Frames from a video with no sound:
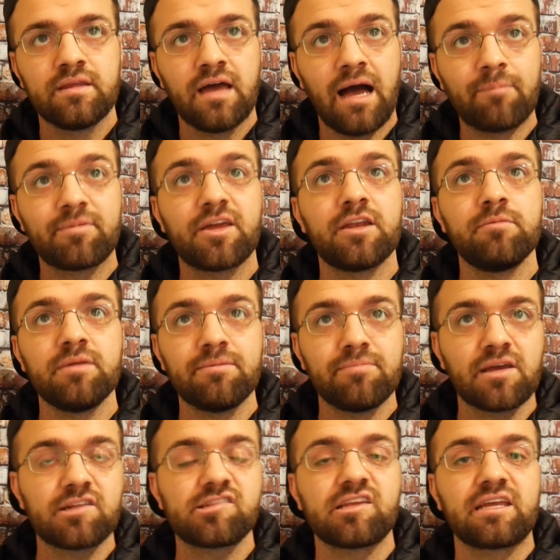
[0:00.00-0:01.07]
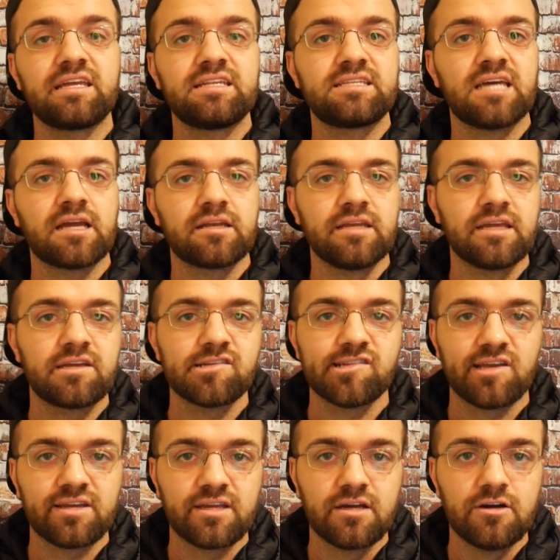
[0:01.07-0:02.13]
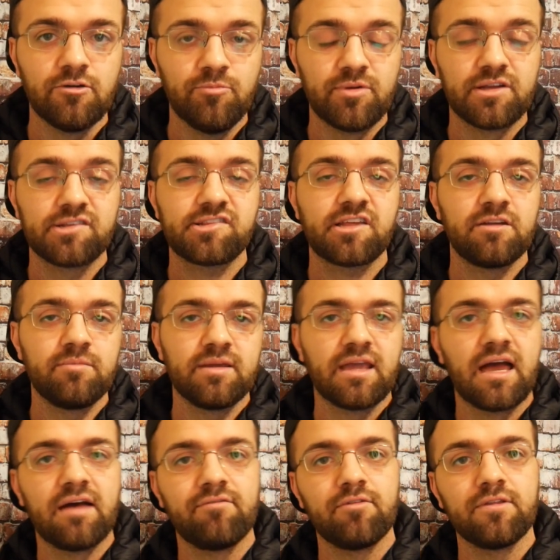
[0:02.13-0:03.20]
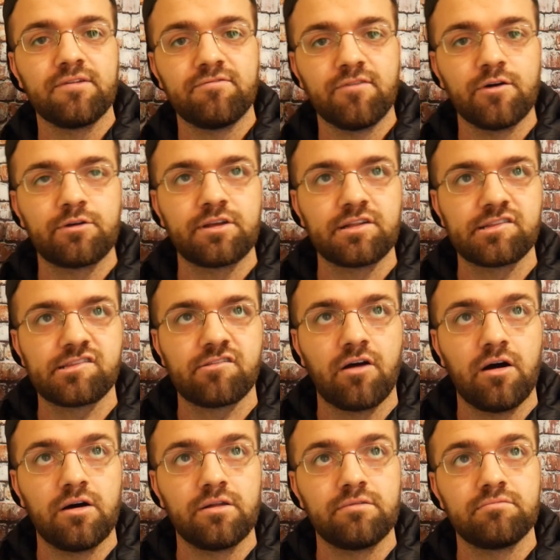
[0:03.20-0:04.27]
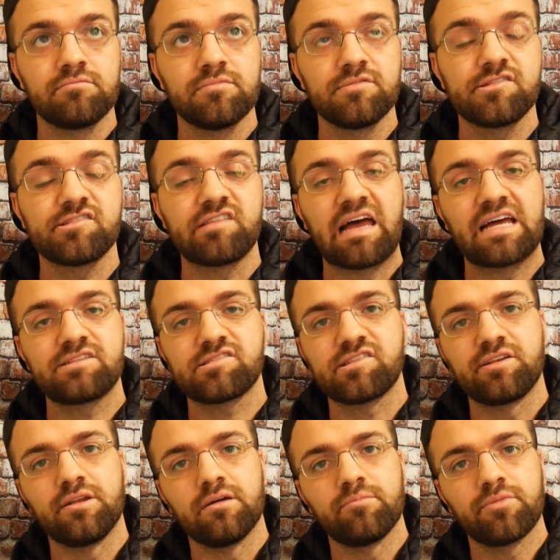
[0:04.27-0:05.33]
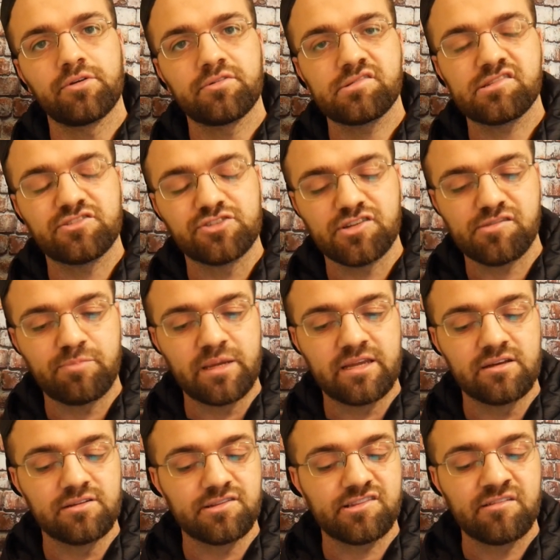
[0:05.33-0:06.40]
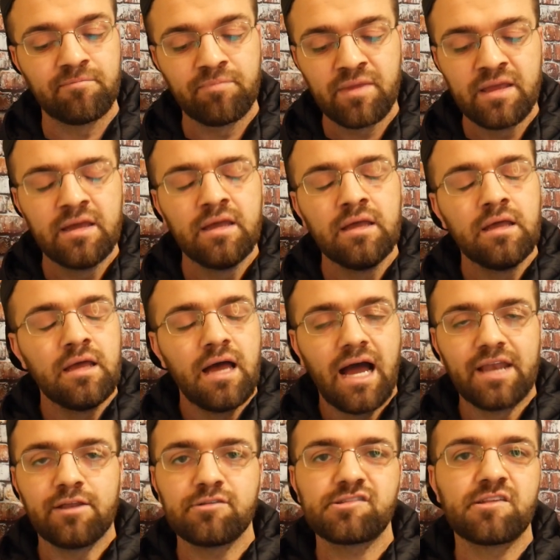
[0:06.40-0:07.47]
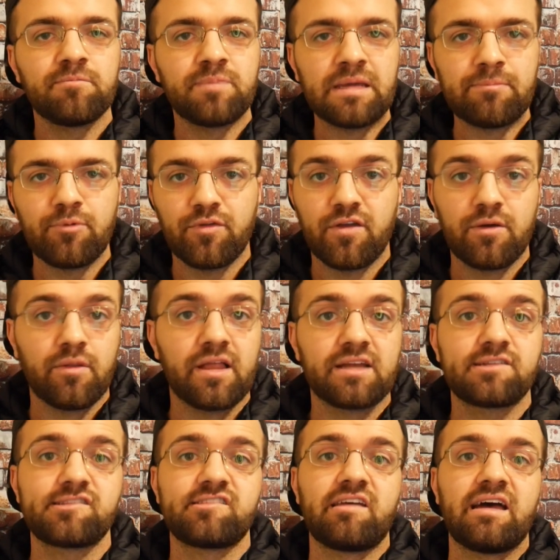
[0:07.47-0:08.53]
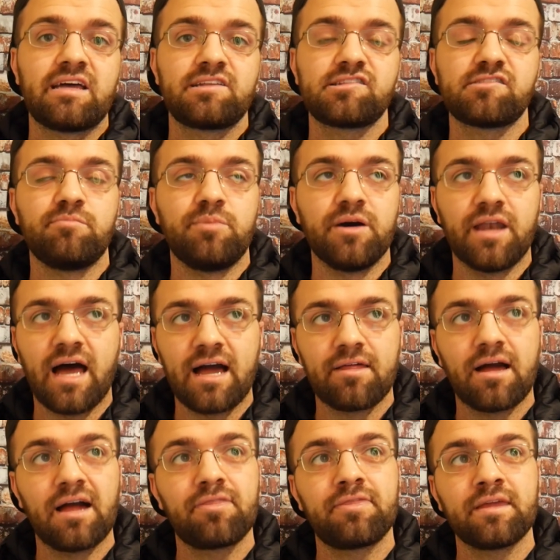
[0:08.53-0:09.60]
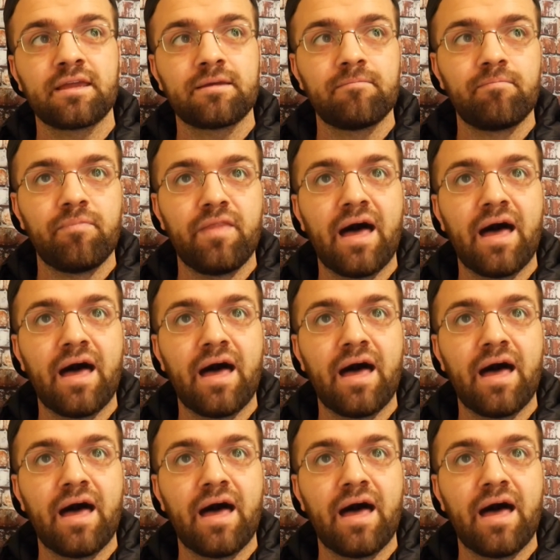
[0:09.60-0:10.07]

I'm going to be mixing in technique as I go, but it's going to be heavily focused on stats and numbers just because I know some people don't like stats, but I think